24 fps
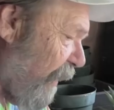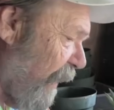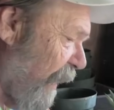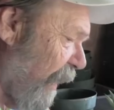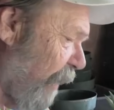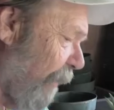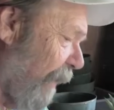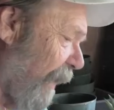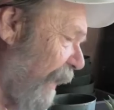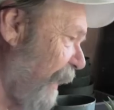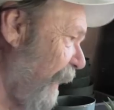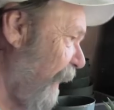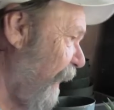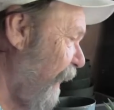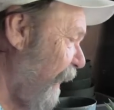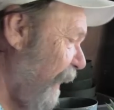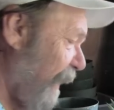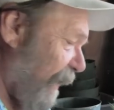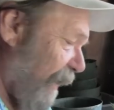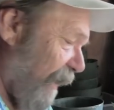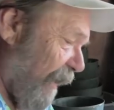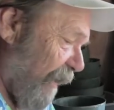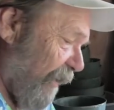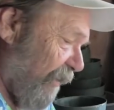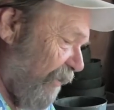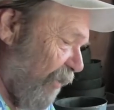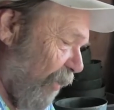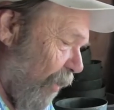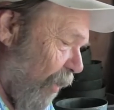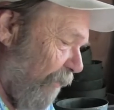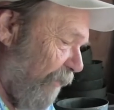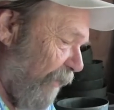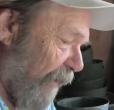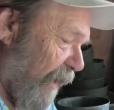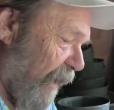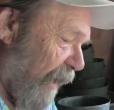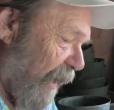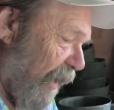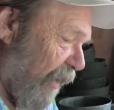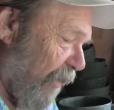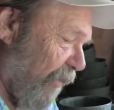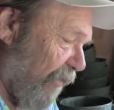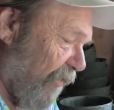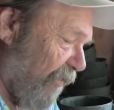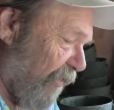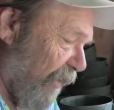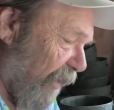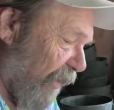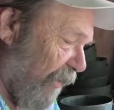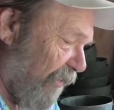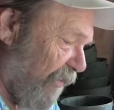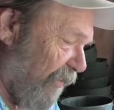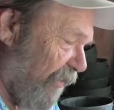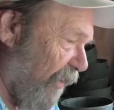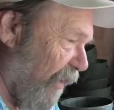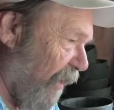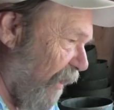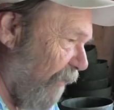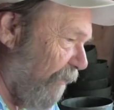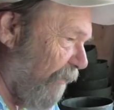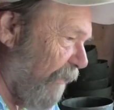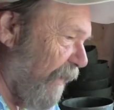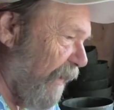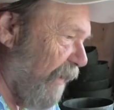Anyway, so if you're going to use this stuff,